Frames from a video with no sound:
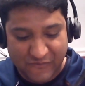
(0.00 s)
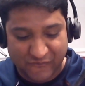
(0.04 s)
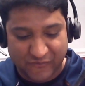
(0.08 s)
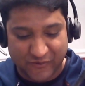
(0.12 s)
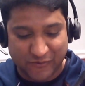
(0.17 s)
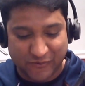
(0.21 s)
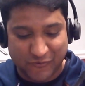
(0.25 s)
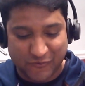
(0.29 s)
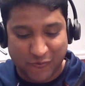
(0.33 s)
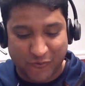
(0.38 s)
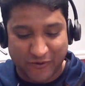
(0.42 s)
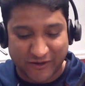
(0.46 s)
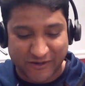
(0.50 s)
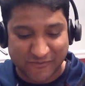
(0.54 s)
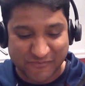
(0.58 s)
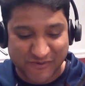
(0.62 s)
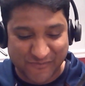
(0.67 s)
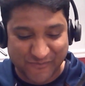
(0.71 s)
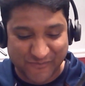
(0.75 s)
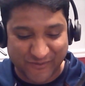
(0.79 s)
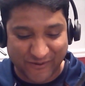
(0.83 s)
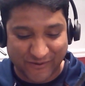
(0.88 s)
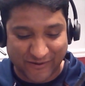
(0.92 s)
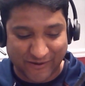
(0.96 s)
for a quantum
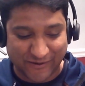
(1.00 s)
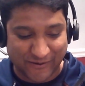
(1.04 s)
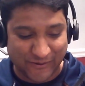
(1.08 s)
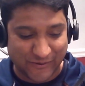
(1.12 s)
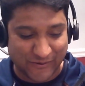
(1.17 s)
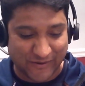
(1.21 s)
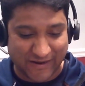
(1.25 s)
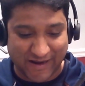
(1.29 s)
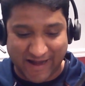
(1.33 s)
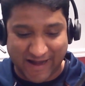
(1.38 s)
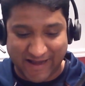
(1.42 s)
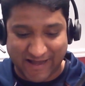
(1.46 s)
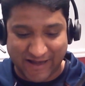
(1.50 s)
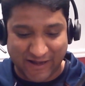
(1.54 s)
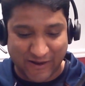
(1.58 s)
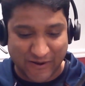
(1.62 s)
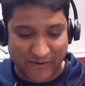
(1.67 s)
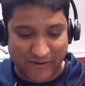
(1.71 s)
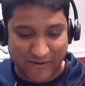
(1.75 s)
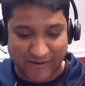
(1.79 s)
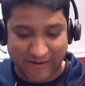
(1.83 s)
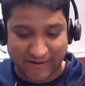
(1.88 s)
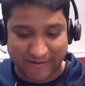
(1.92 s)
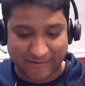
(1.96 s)
computer to look at,
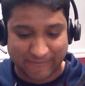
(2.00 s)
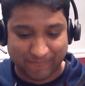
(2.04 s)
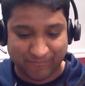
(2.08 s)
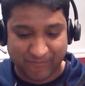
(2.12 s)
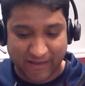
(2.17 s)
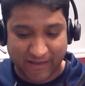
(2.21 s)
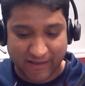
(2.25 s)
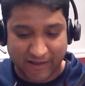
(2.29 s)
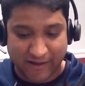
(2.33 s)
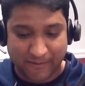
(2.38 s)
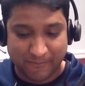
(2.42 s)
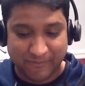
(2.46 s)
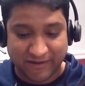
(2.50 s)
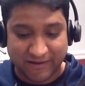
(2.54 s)
a